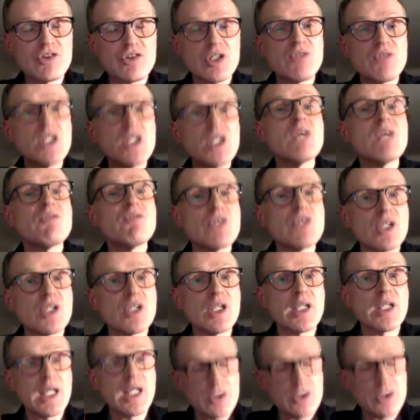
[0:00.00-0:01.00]
if if you can
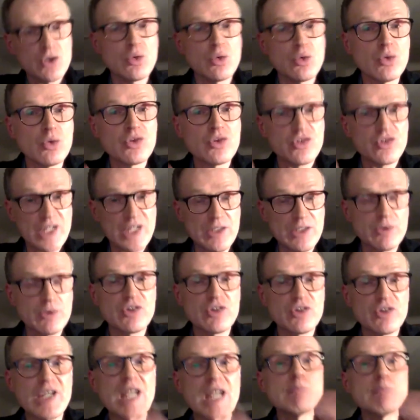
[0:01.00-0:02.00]
get you know send,
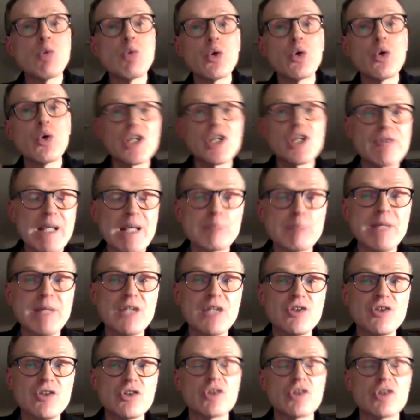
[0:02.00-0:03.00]
send more direct
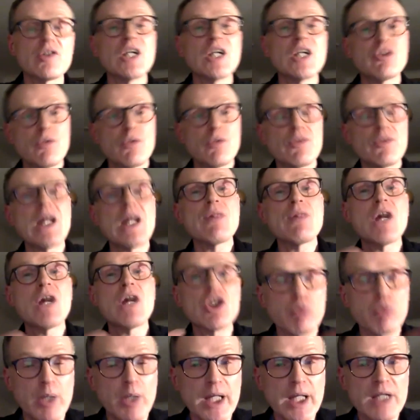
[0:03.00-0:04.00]
messages. That, that
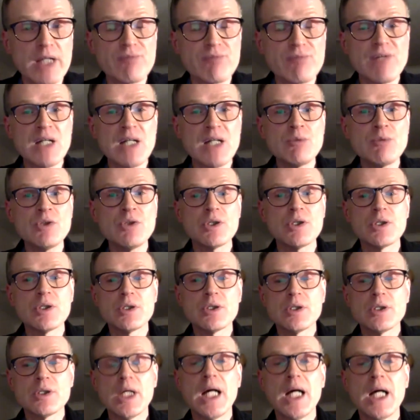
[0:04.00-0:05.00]
that's what I found.
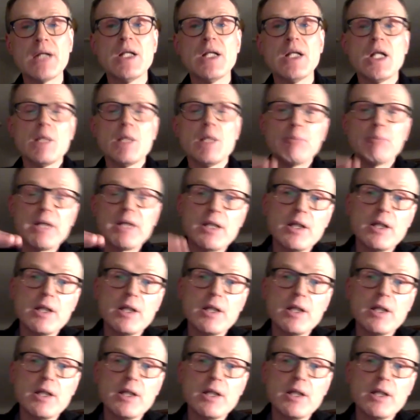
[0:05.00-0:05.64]
And well,